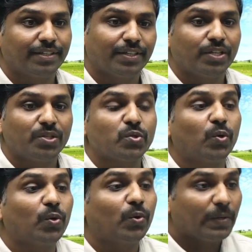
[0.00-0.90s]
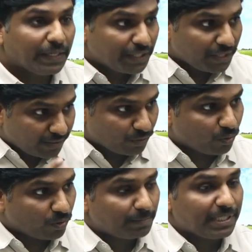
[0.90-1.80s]
So those
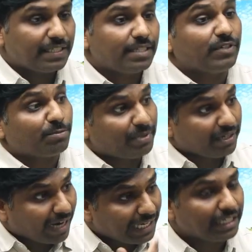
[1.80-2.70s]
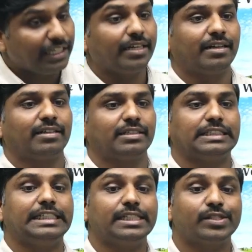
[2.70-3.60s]
species which prevail in
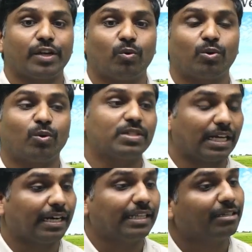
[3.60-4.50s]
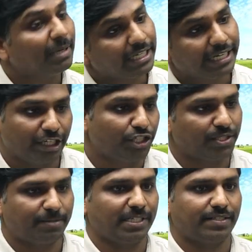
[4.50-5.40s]
these ecotones are nothing but edge
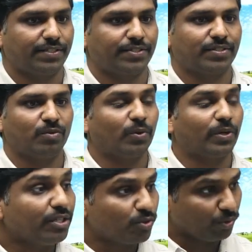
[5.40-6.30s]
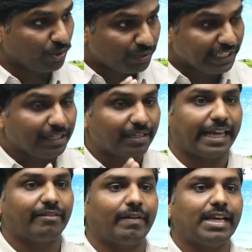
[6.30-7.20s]
species. Okay, you think
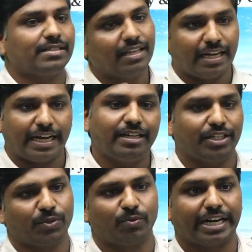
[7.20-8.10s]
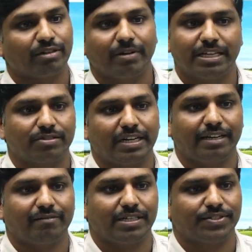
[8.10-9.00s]
likewise and you try to answer
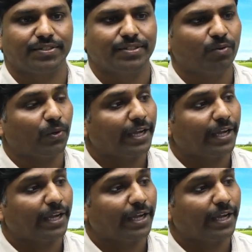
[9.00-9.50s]
likewise. Okay.